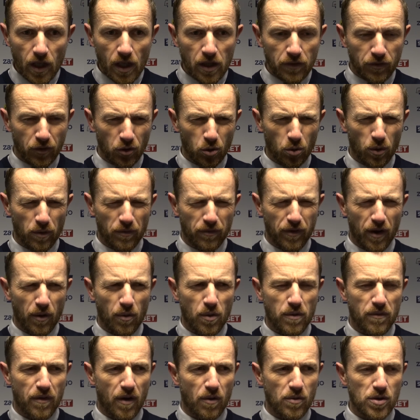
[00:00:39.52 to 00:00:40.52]
I thought they were
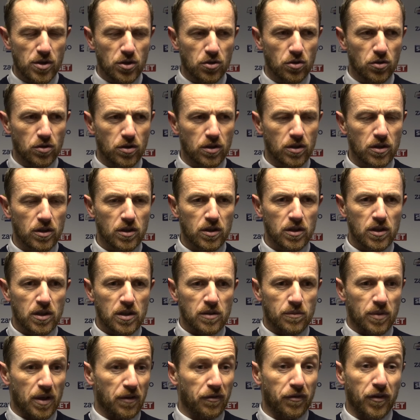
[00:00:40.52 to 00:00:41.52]
very, very good.
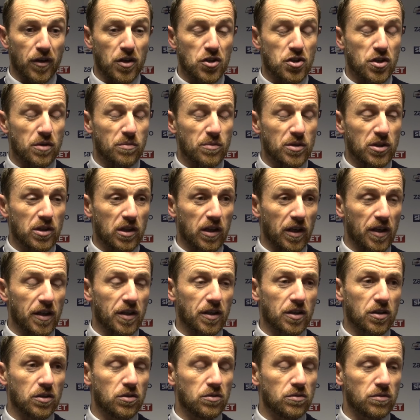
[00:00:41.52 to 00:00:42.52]
But their finishing was
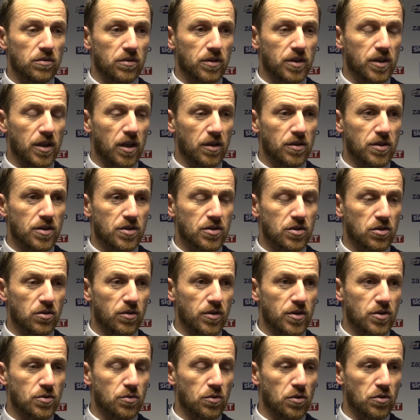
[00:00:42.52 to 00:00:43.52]
clinical. You know, you
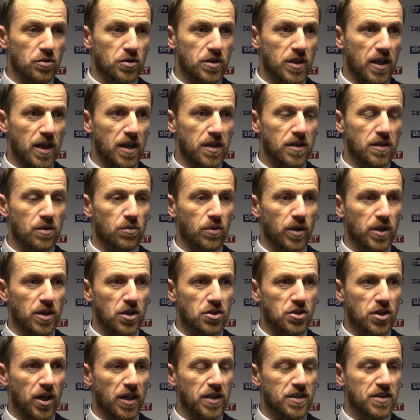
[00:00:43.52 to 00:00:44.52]
saw it towards the end that when
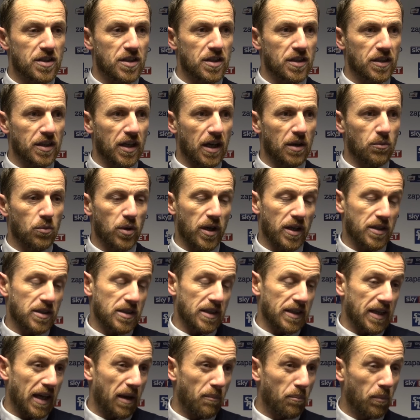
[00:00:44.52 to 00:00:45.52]
you're chasing the game, we had
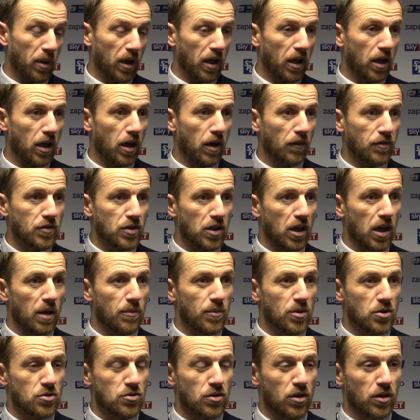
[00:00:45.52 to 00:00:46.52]
to gamble at half
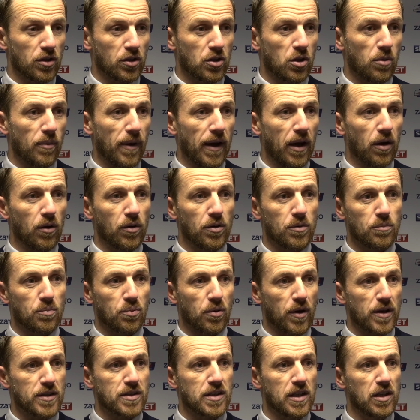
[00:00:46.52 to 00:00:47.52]
time and try and come out and
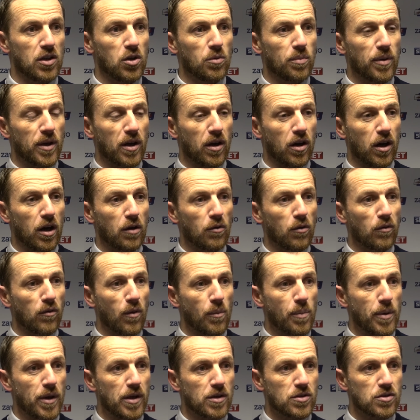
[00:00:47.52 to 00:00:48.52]
press a little bit higher up
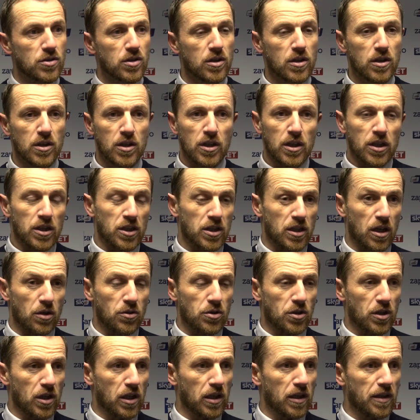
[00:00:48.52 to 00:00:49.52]
the pitch. You know,
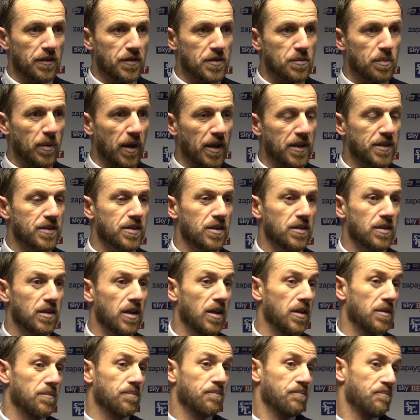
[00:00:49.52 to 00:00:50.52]
you're going to leave space, and,
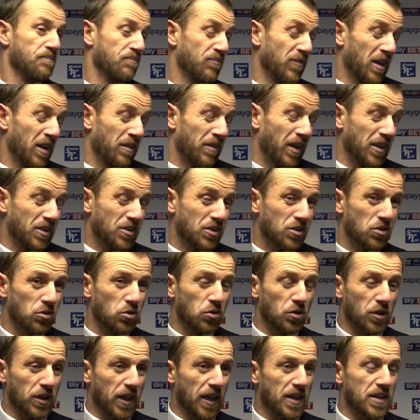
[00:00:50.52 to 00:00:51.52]
and they
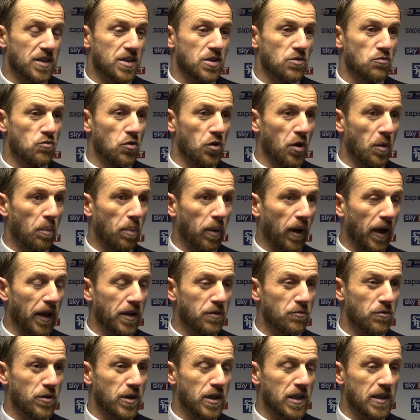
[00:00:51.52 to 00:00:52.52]
scored against a run of
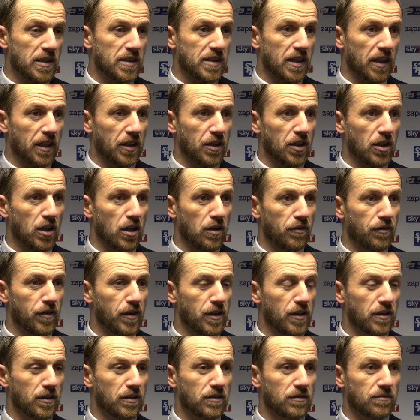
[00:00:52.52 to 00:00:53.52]
play really second half,
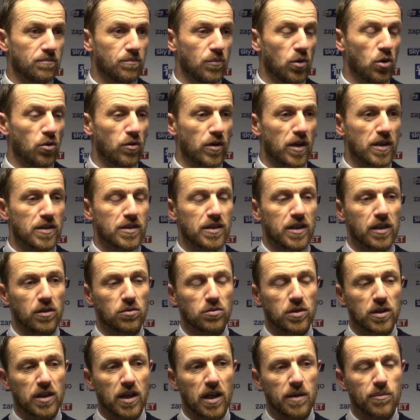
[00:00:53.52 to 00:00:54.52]
and it more or less
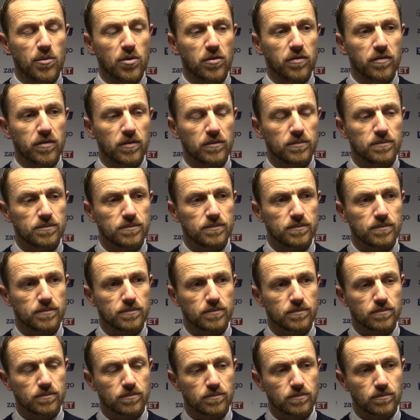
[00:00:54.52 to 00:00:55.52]
killed the game off.
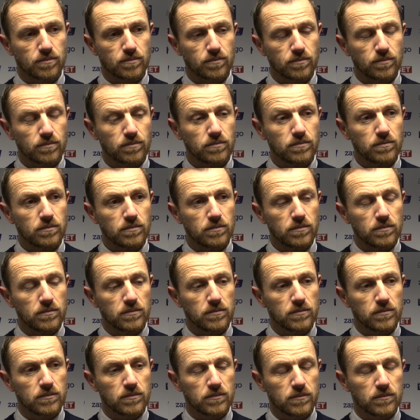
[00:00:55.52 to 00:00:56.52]
And that is the difference when you're
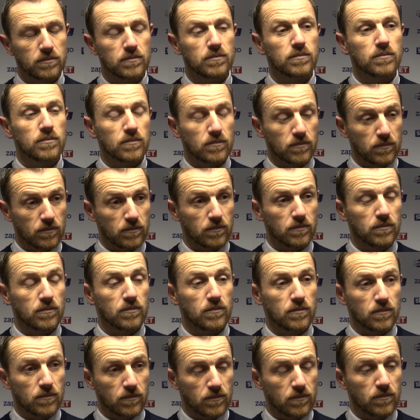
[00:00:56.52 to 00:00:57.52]
playing the teams at the top.
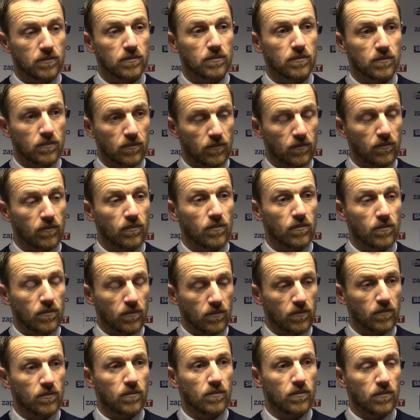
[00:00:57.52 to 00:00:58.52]
They, and even the half
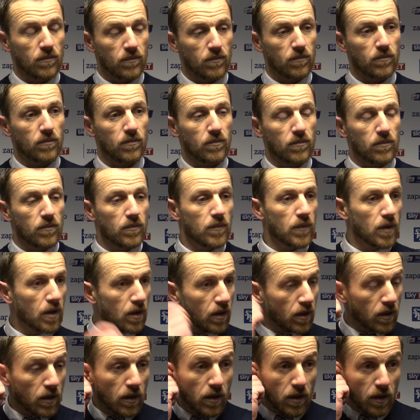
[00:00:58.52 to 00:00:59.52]
chances they are
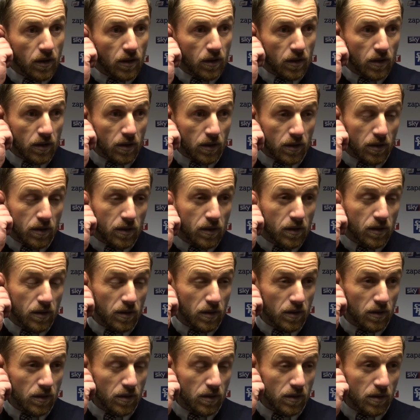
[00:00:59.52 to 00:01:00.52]
presented, they more than often
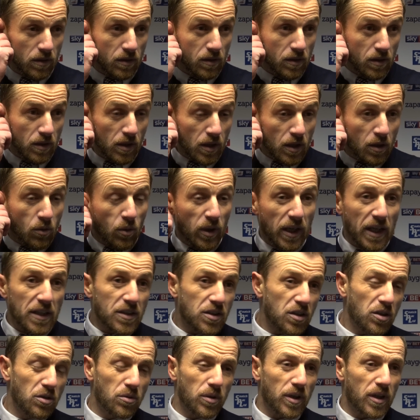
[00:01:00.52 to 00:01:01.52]
sit them away. Well, they
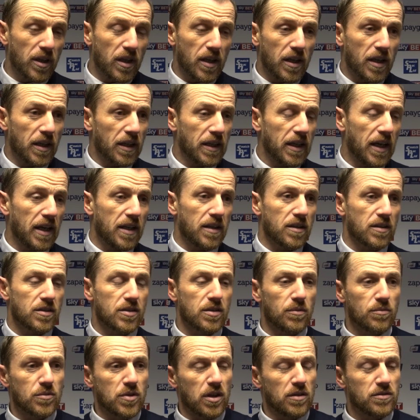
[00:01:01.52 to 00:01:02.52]
do. Uh, and again,
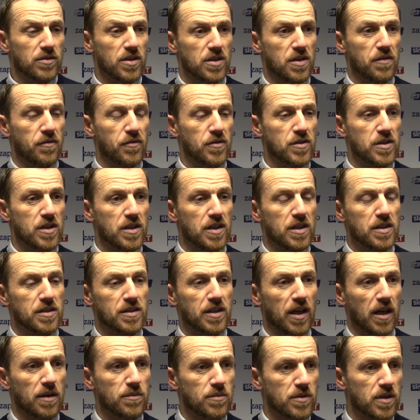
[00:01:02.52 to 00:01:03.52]
sometimes the difference in these
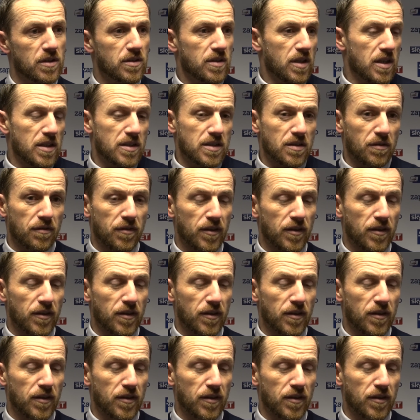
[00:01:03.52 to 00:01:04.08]
games is, is the